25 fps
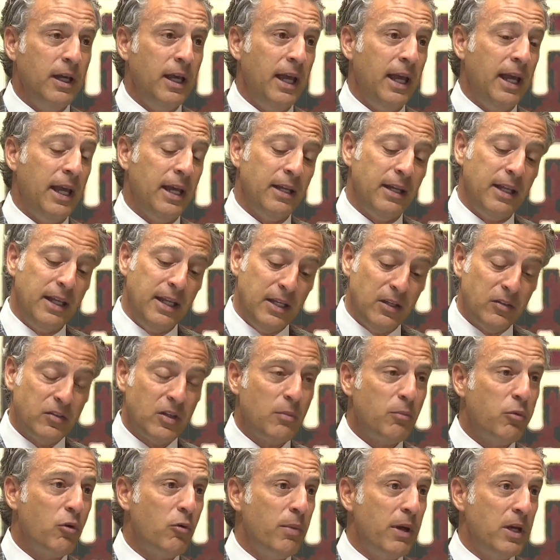And he is
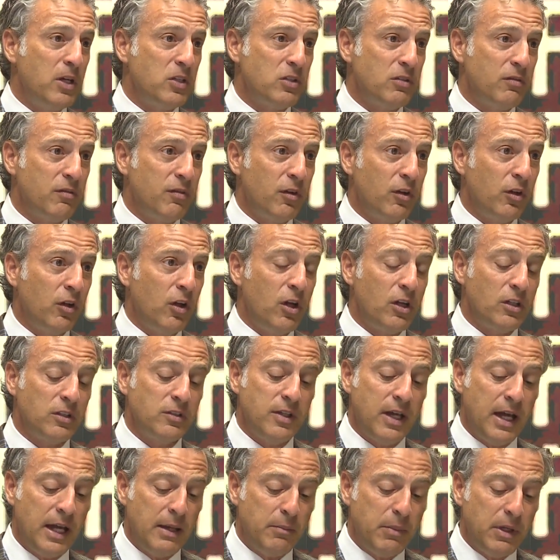on probation for a long
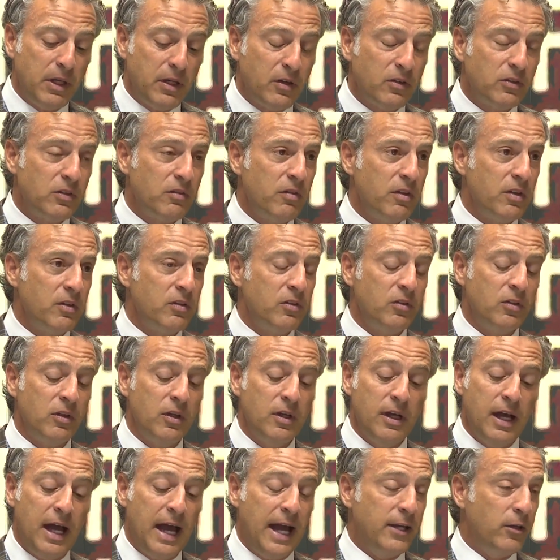time because of this.
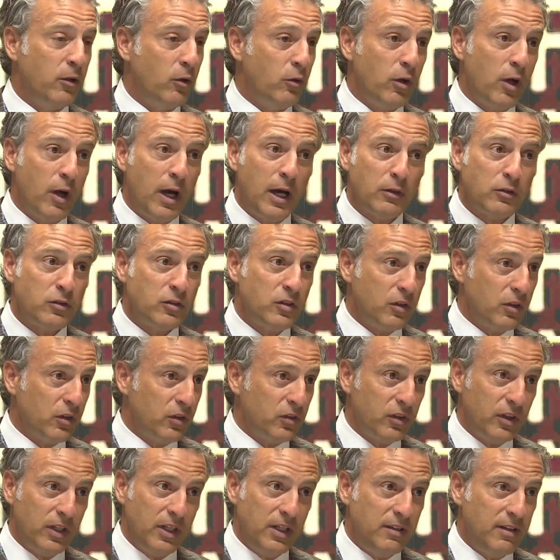I don't know how
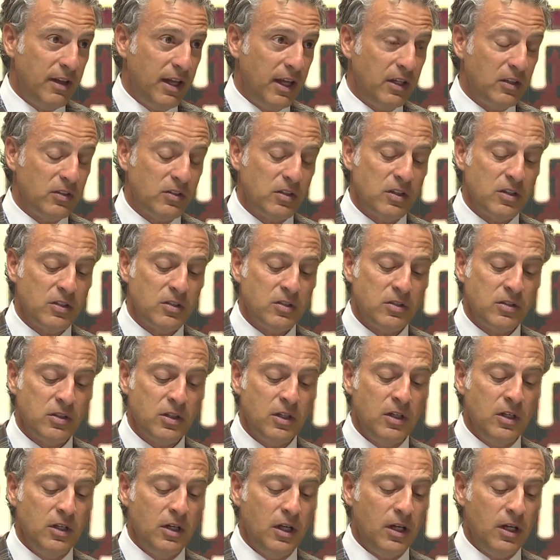seriously he takes this.